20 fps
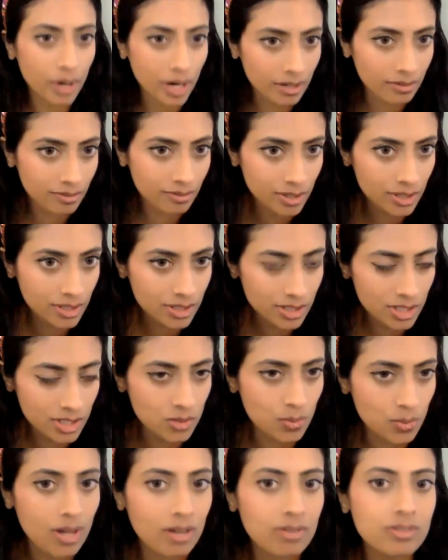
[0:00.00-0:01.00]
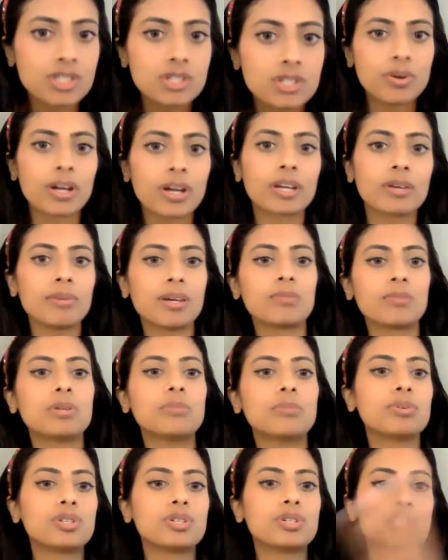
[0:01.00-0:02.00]
for breakfast as well? Do you
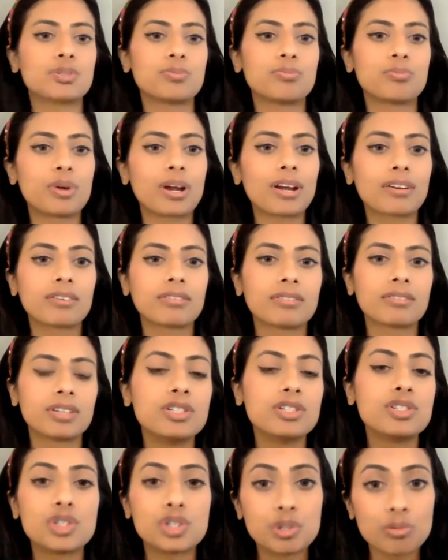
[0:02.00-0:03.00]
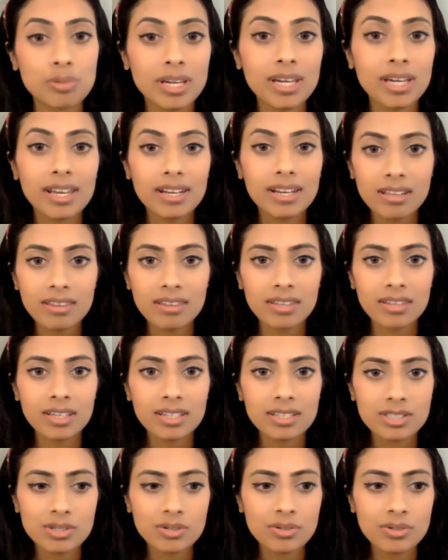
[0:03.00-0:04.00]
recommend we push consuming
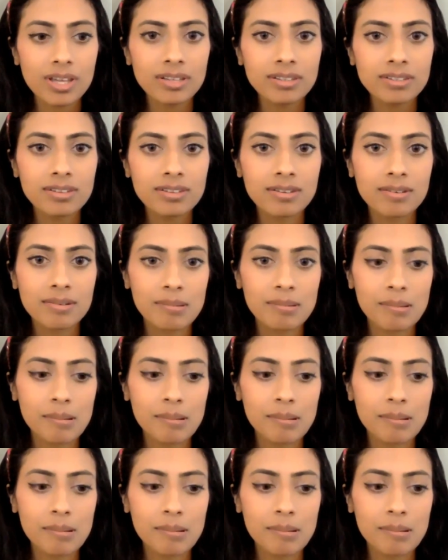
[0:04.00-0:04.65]
anything until then?